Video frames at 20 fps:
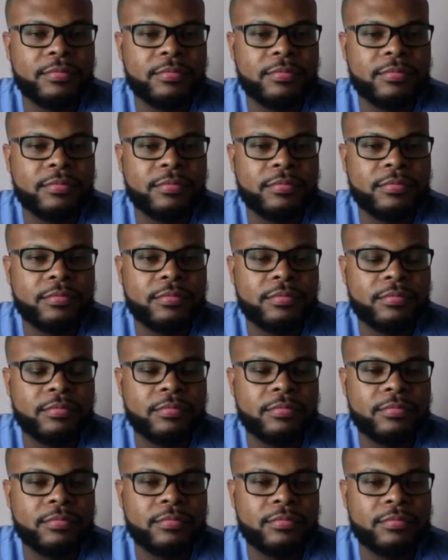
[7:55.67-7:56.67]

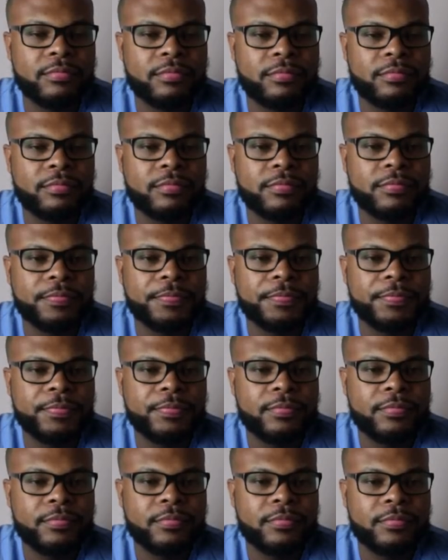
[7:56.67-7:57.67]

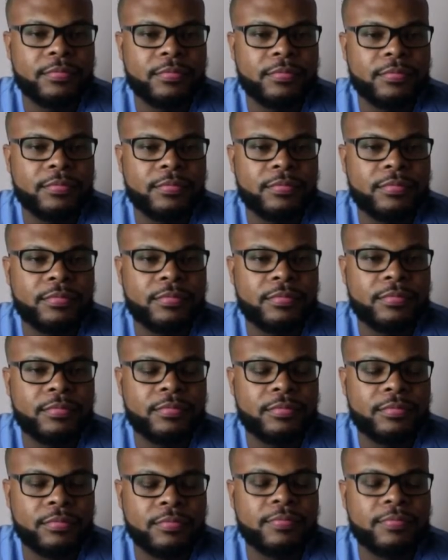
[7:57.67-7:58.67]

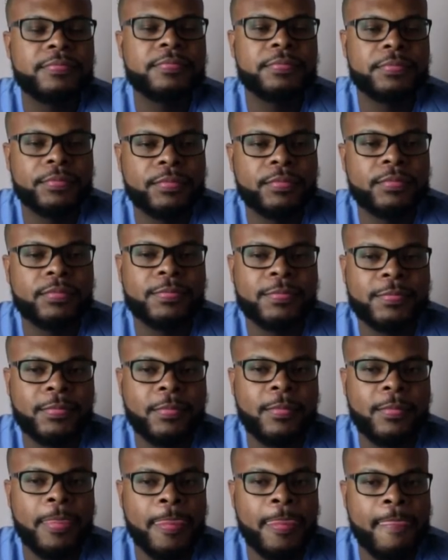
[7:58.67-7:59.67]

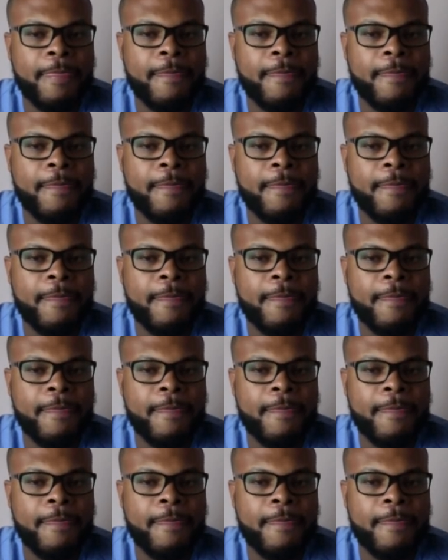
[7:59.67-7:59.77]
This person isn't speaking.